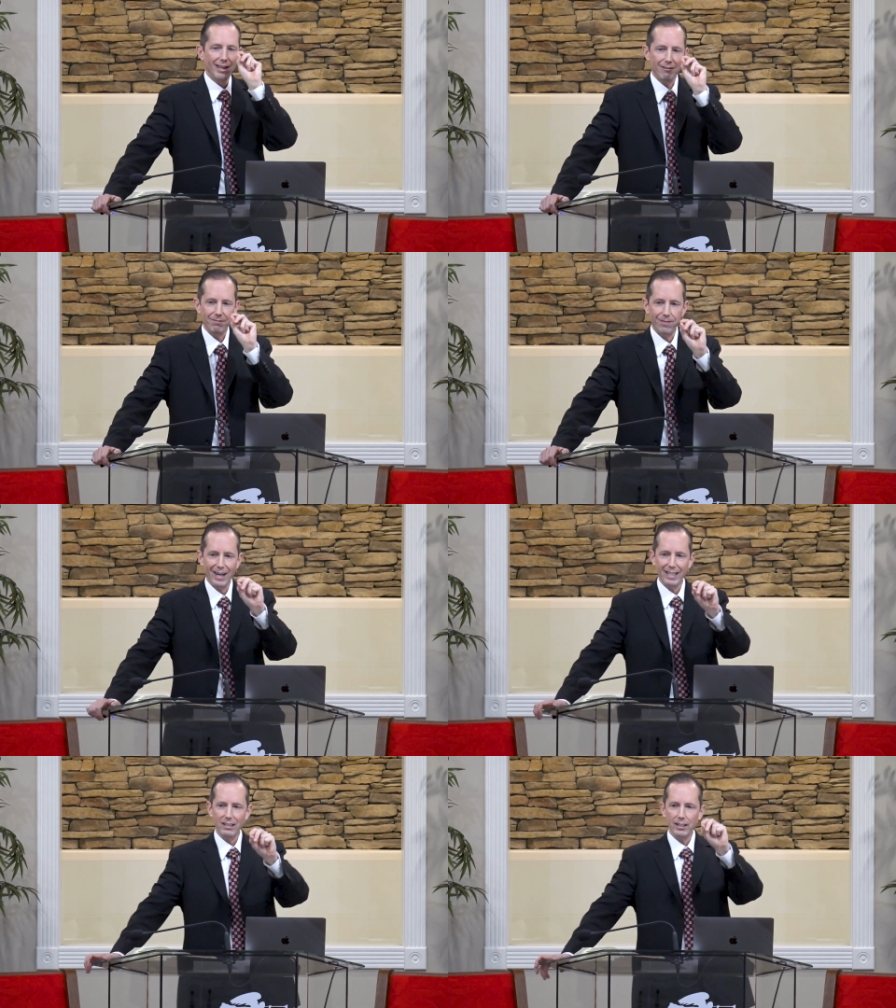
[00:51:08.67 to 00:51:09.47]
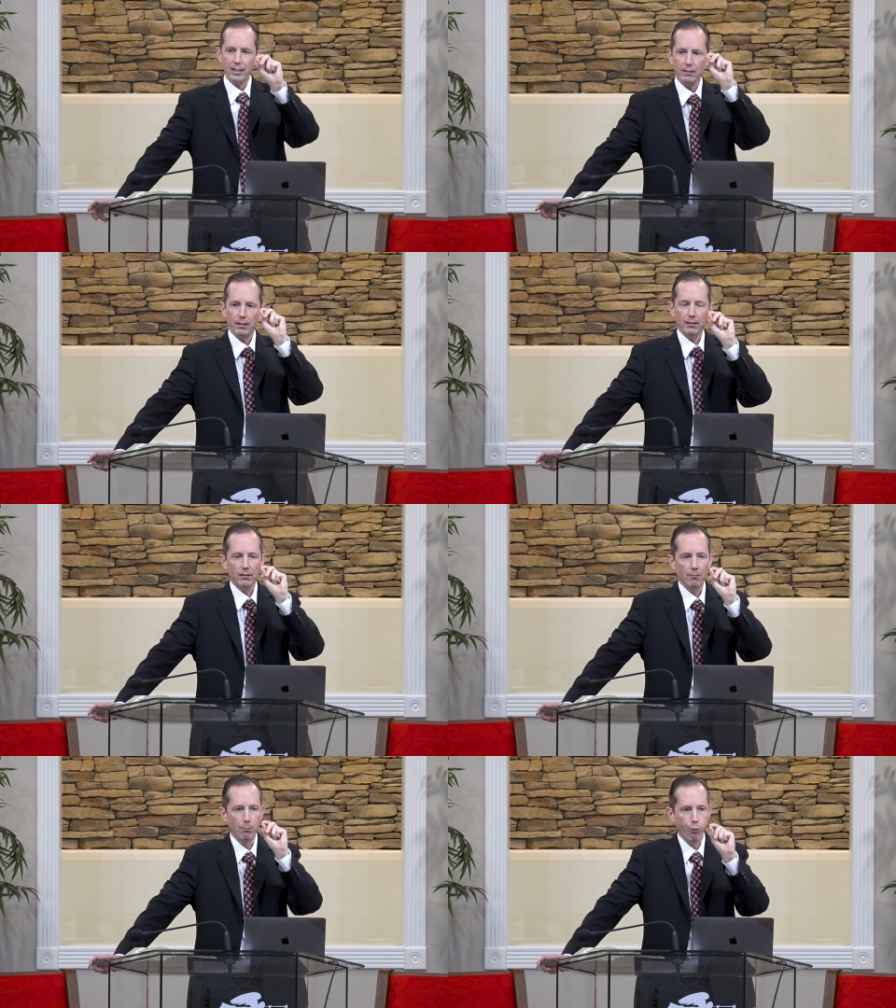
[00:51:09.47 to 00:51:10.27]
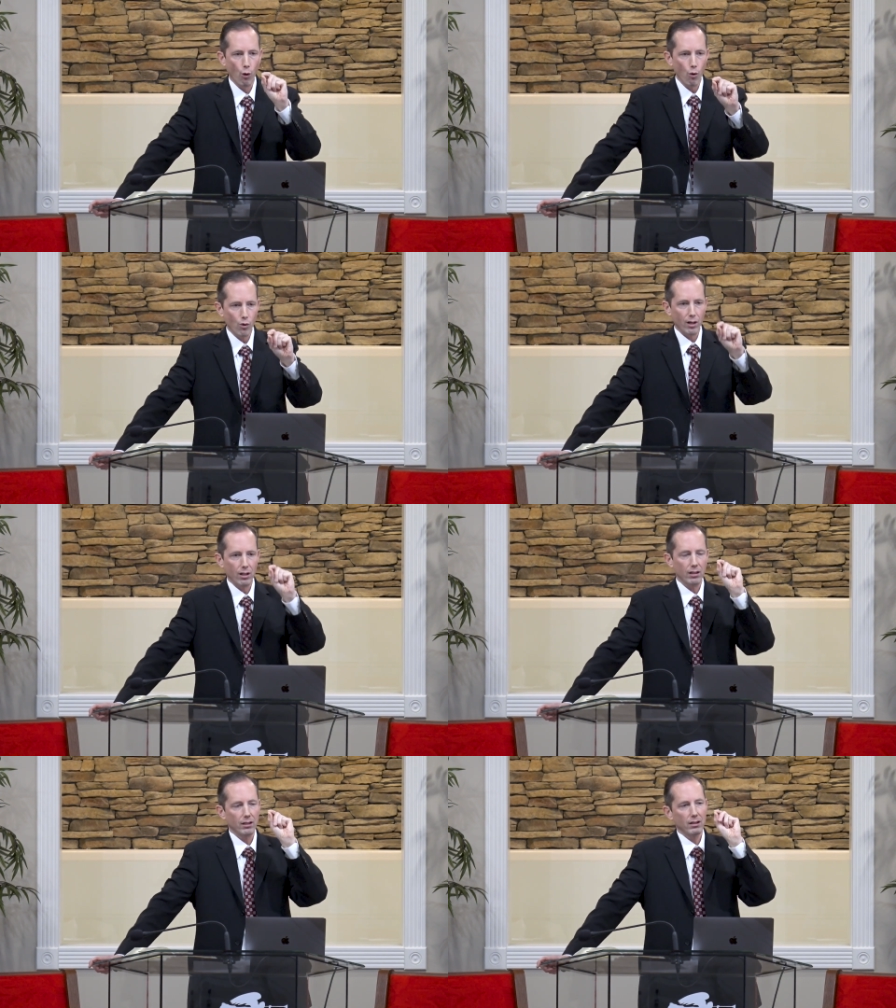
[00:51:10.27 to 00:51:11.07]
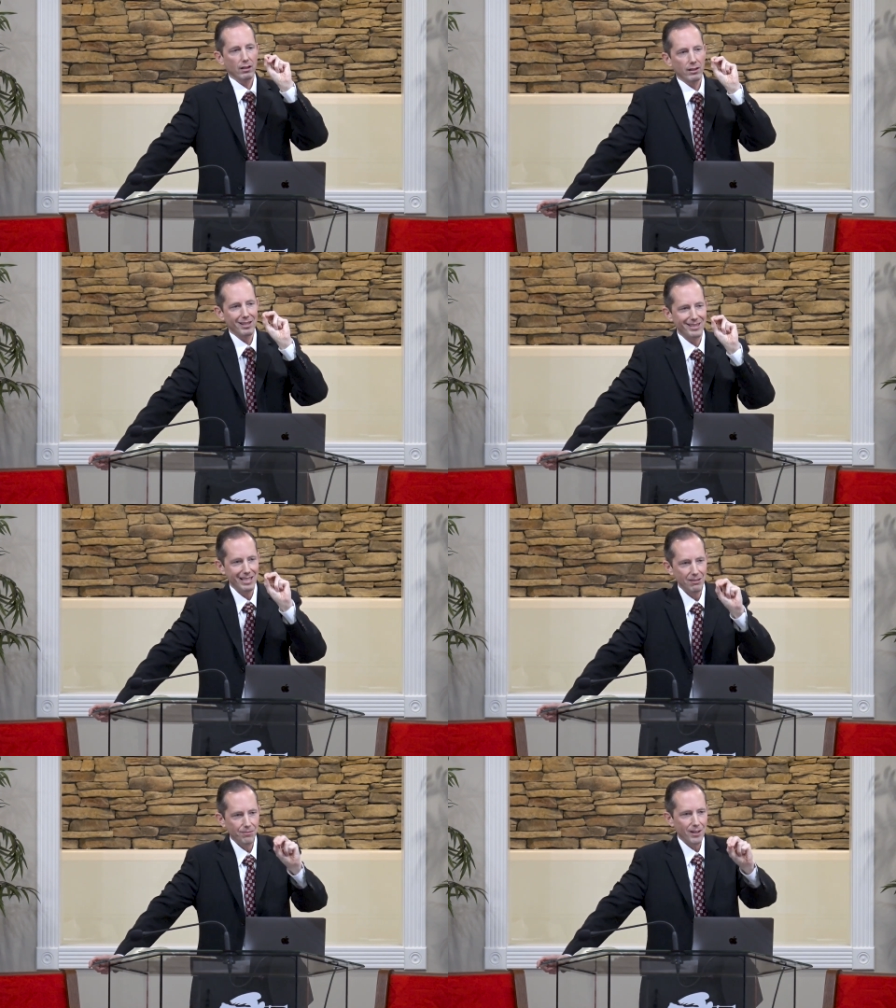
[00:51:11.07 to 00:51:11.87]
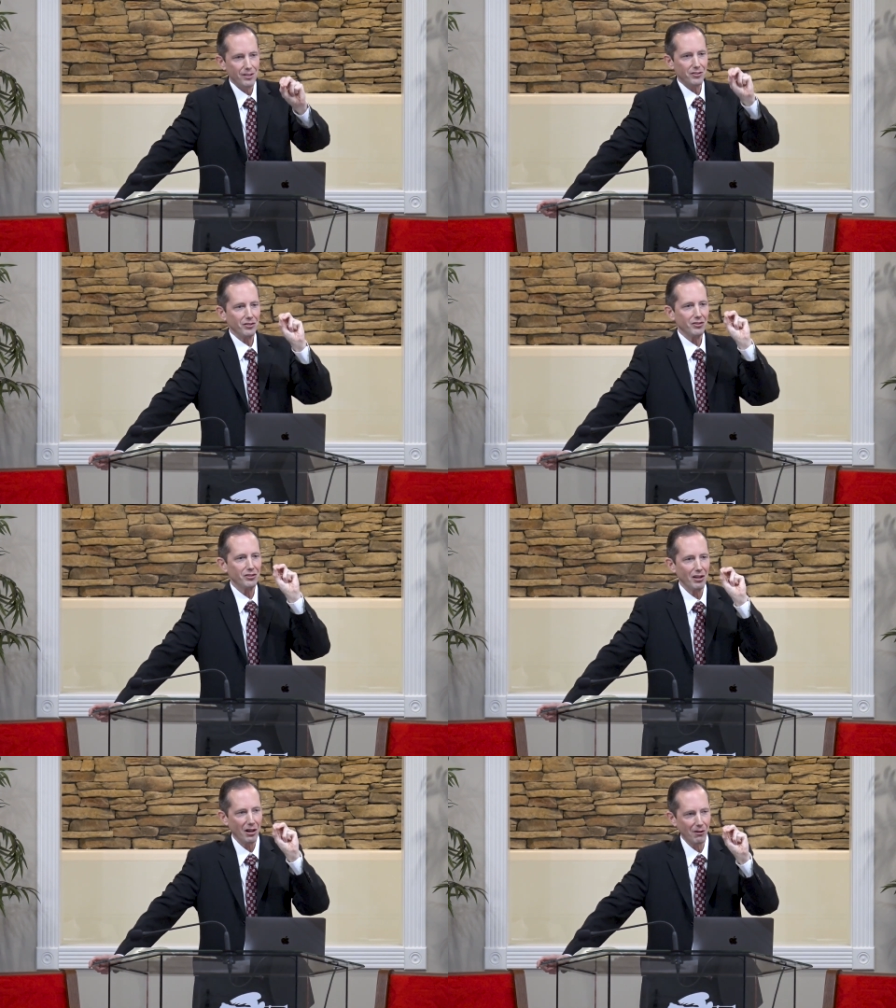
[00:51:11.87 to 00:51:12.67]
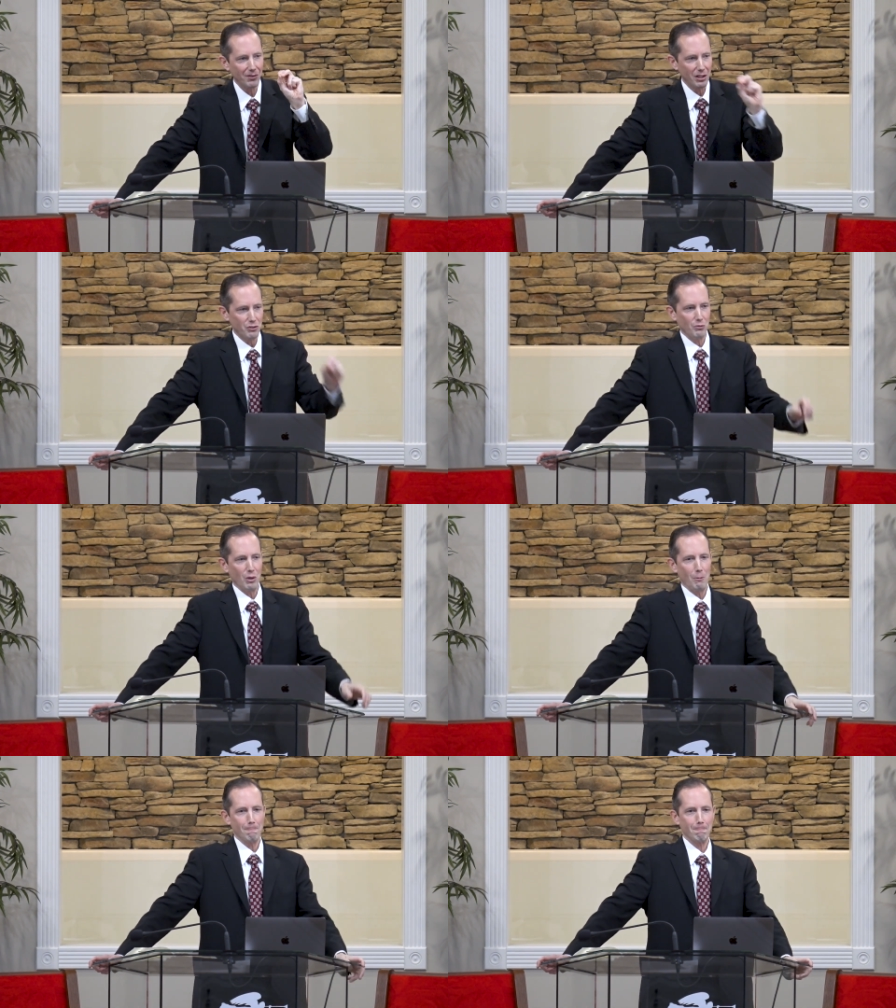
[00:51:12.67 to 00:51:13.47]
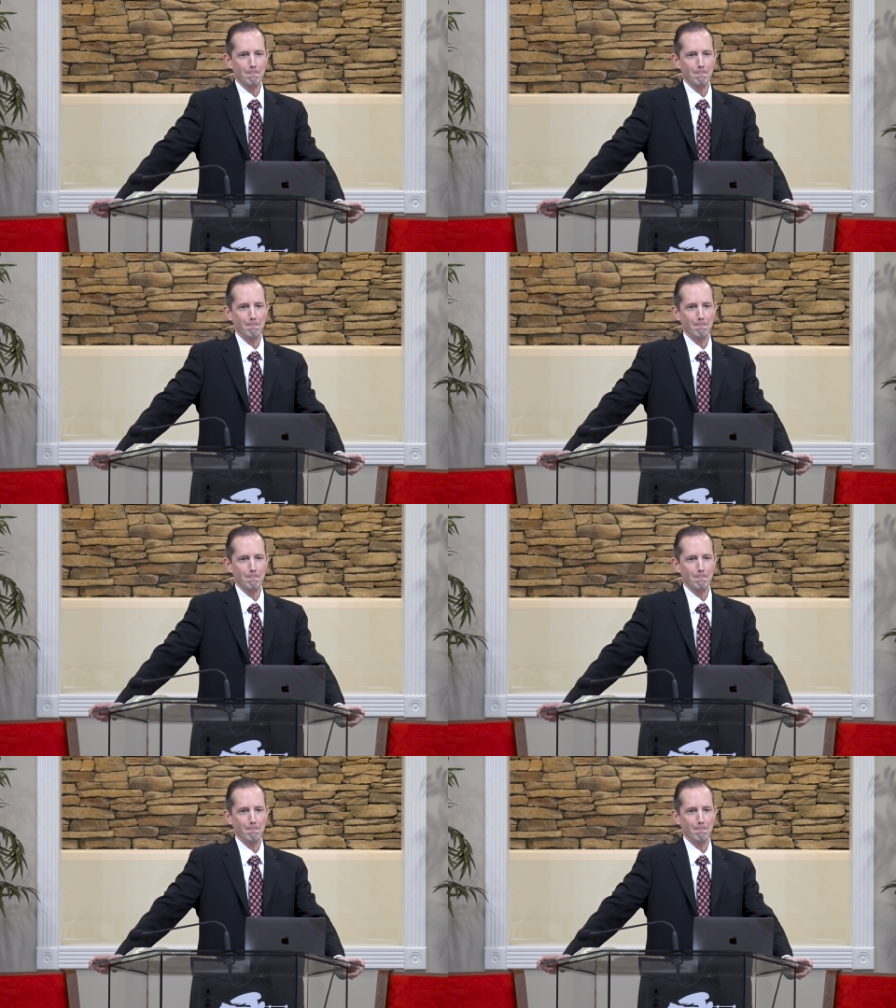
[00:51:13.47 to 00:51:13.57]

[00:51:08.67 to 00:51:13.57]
that finally broke the defenses of Israel?